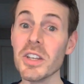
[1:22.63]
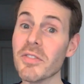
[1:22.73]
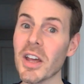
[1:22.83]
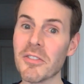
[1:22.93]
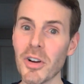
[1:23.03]
Once
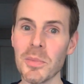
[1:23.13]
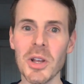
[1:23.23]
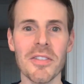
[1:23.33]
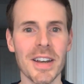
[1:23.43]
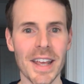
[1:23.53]
you've
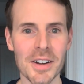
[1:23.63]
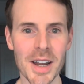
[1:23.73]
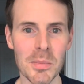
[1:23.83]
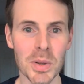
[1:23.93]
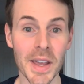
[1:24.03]
confirmed you have an
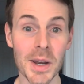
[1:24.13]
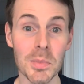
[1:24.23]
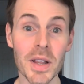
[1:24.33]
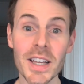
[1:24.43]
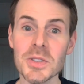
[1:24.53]
internet plan in
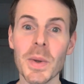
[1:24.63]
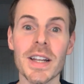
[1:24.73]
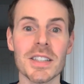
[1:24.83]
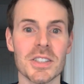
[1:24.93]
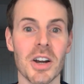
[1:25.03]
place, we
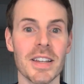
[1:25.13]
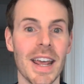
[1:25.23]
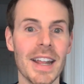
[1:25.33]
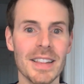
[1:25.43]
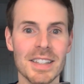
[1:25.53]
can start
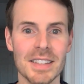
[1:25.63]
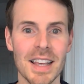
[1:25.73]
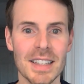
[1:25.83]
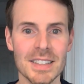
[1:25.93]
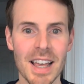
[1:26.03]
getting this
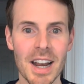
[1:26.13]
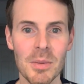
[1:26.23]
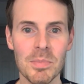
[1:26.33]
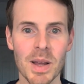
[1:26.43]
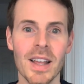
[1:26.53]
thing set
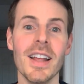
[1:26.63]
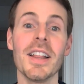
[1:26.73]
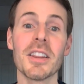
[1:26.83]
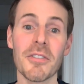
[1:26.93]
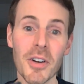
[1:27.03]
up.
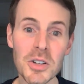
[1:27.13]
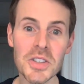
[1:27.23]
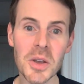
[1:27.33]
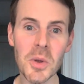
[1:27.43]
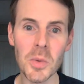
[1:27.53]
The
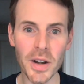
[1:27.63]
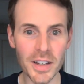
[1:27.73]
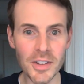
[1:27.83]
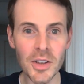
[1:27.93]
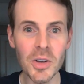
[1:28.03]
first thing we want
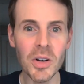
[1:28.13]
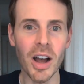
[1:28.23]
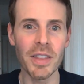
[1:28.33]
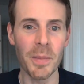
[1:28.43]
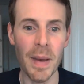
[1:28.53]
to do
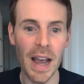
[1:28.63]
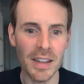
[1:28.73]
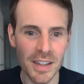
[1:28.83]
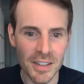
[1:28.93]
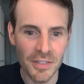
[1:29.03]
on the
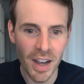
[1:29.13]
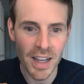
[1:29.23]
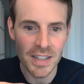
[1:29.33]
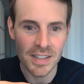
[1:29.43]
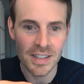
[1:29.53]
back of the
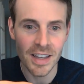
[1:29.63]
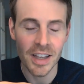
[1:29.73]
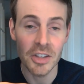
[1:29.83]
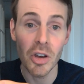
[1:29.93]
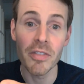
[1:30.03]
device,
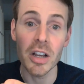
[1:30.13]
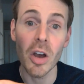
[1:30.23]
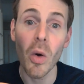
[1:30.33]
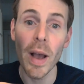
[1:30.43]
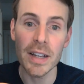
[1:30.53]
you have a
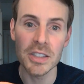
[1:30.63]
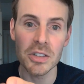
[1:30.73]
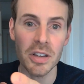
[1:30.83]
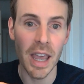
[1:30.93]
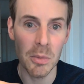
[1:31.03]

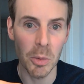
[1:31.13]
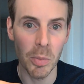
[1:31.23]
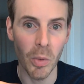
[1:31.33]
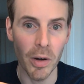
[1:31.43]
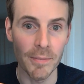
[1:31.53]
coaxial cable
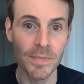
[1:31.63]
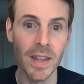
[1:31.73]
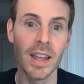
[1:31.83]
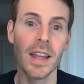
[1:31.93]
port.